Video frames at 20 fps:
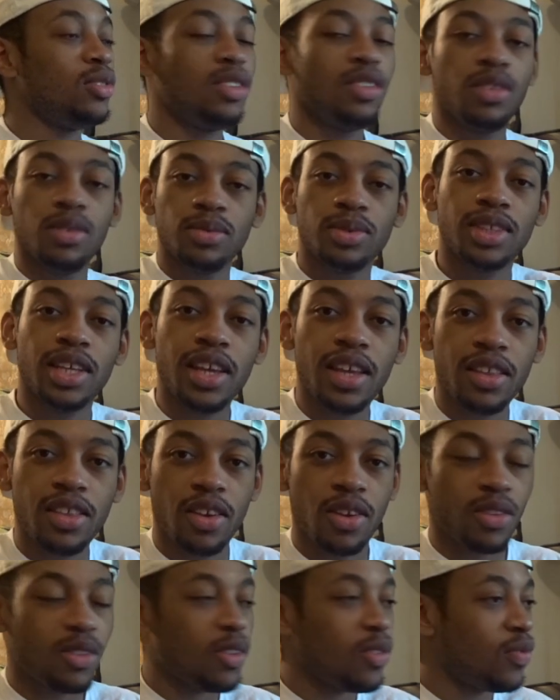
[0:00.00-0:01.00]
You know what I'm saying?
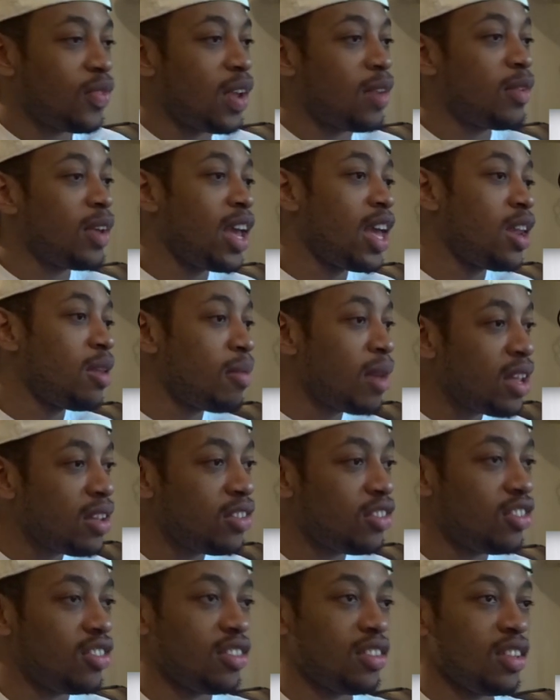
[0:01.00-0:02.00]
Their favorite
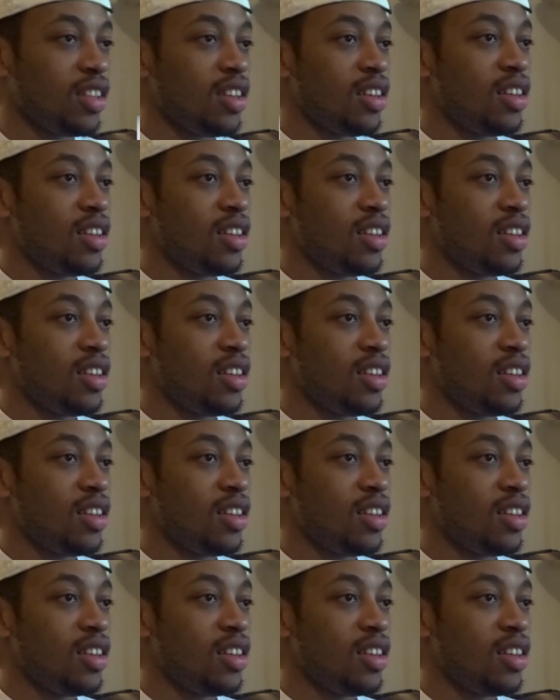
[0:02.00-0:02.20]
animation.